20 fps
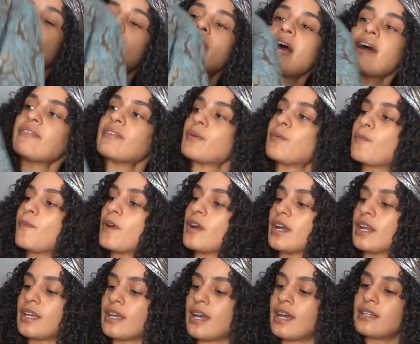but I haven't
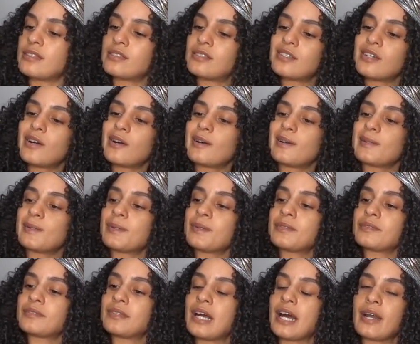worn it yet, so
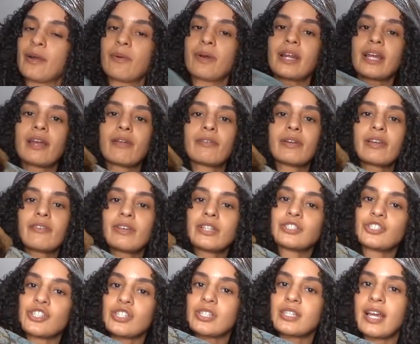I don't want to get rid of
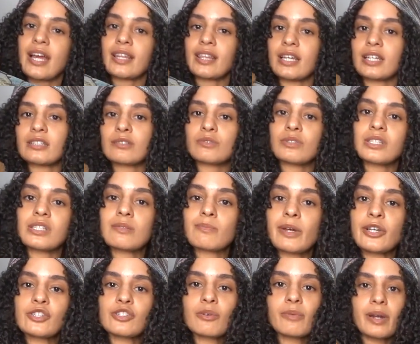it just yet. I think it's really
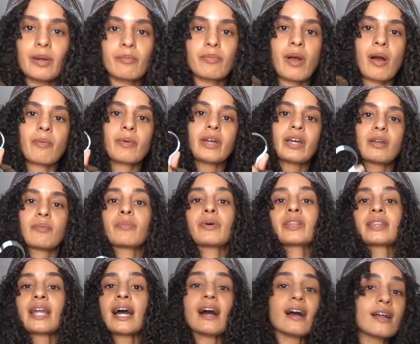special, but I'm probably going to
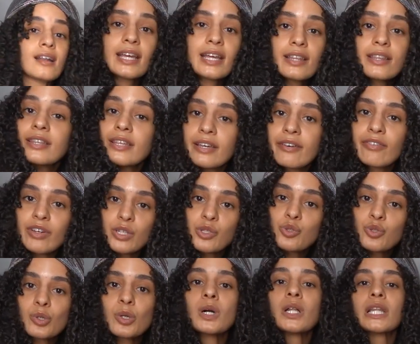put that in the
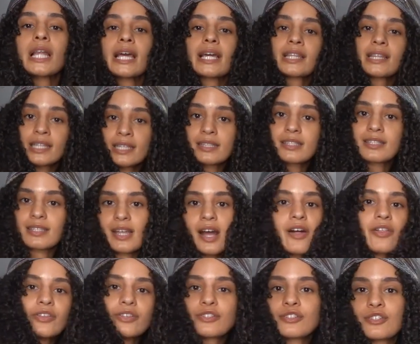eventual, like, let's
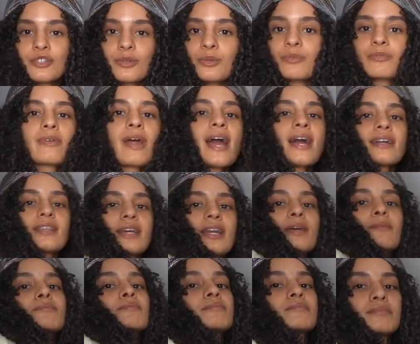style this soon rack that
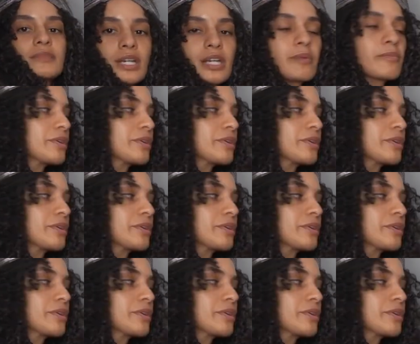I'm going to